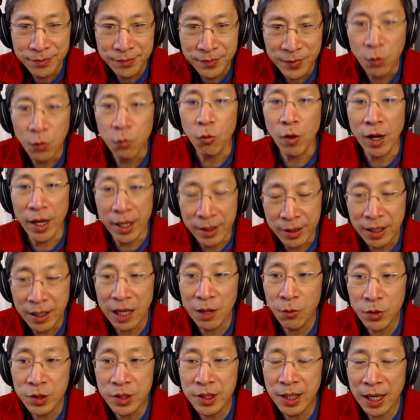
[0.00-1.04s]
Right. That
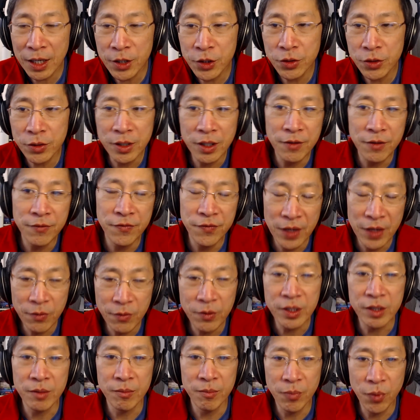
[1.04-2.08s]
was actually a
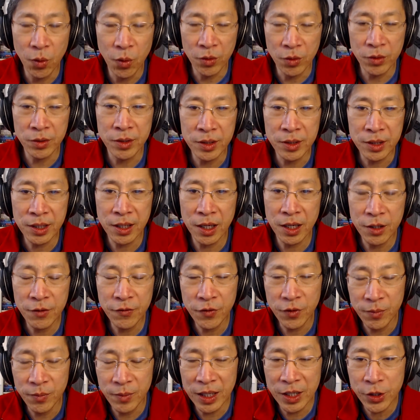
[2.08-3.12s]
very important
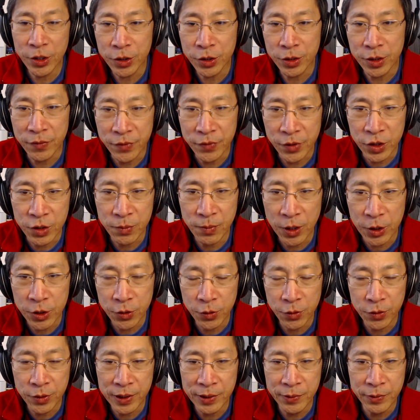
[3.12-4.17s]
confirmation of the special
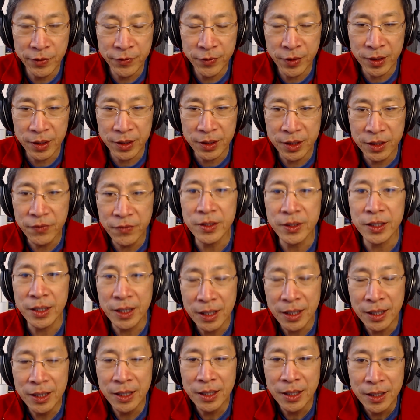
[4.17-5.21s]
theory of relativity.
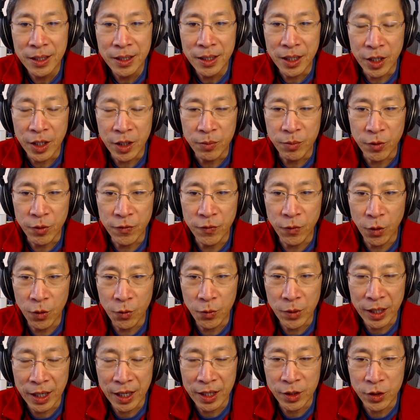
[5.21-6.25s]
Before
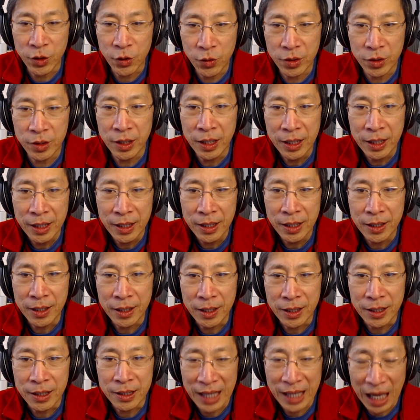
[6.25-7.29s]
we had good
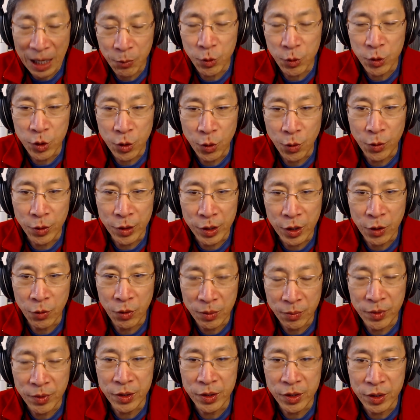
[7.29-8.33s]
laboratory
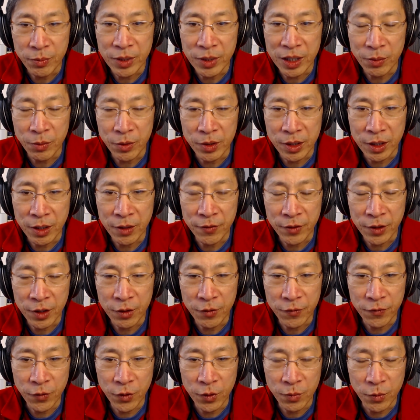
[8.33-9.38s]
equipment to be able to
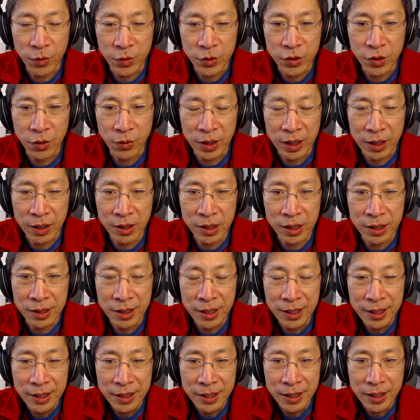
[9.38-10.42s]
confirm what's going on,
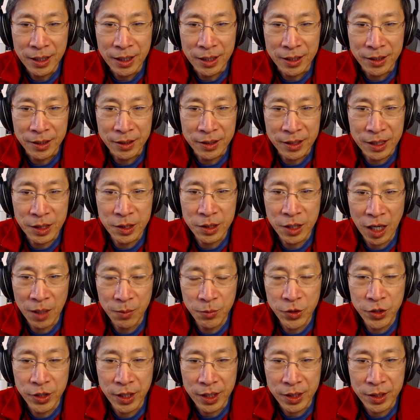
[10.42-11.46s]
these
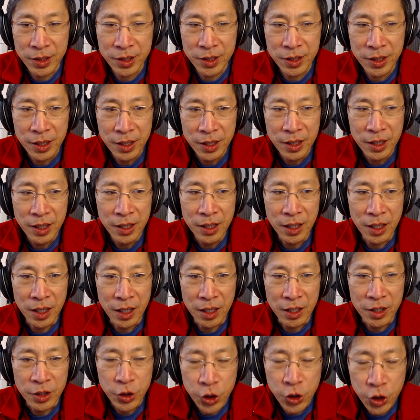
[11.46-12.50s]
objects
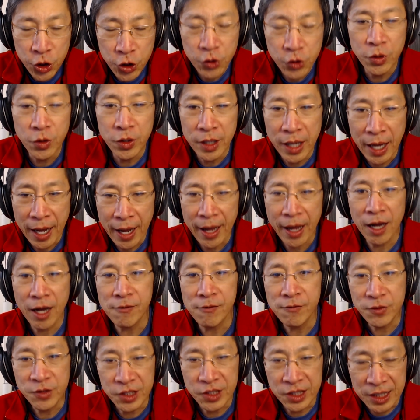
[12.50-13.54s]
should
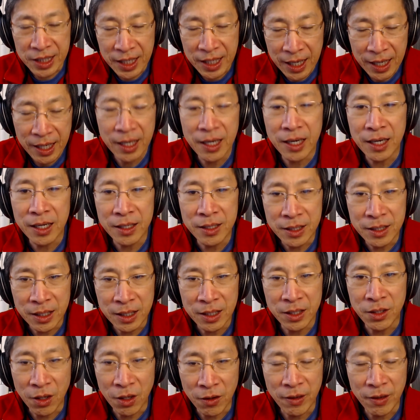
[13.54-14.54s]
have decayed in our